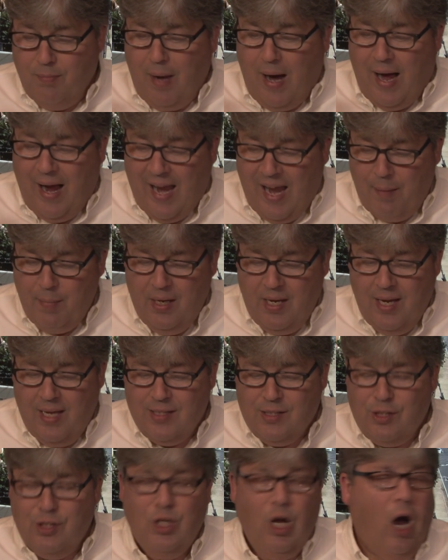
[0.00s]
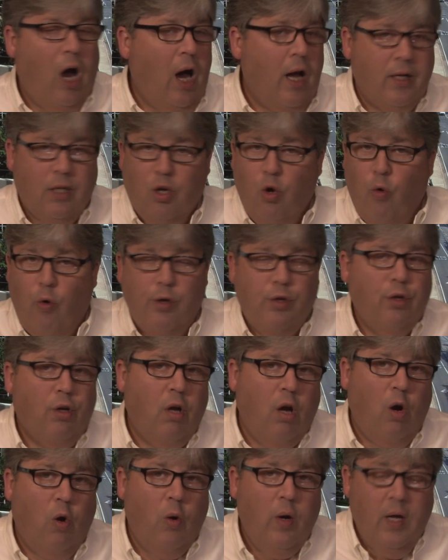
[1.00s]
Miami is not going to
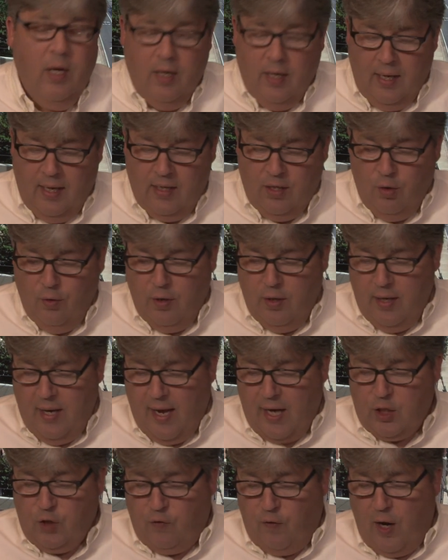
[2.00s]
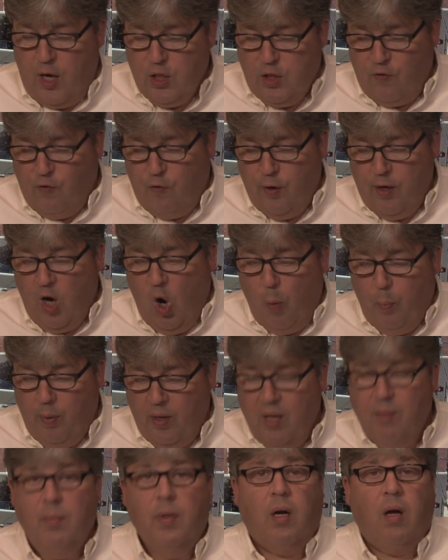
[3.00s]
go into the next phase of
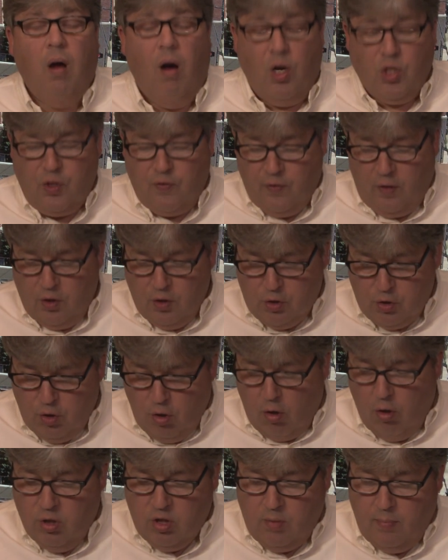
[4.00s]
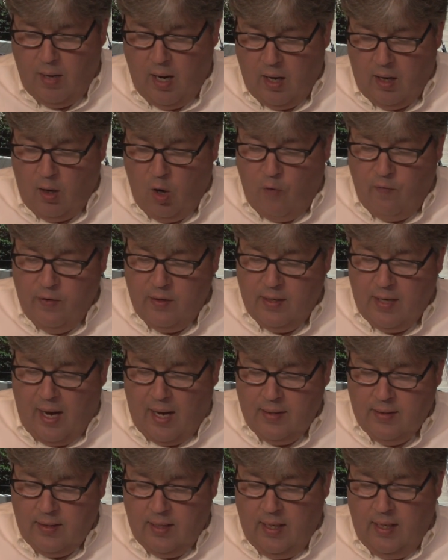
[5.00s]
reopening because of concerns about COVID
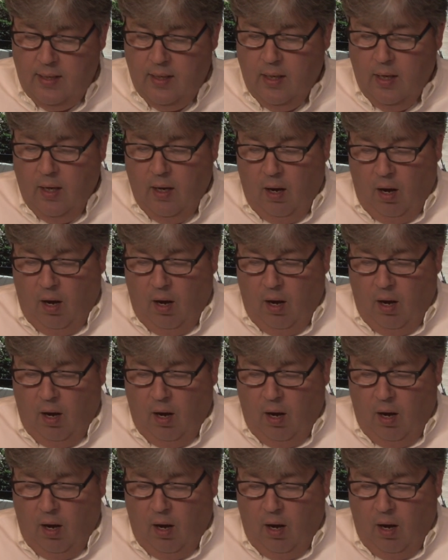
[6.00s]
19.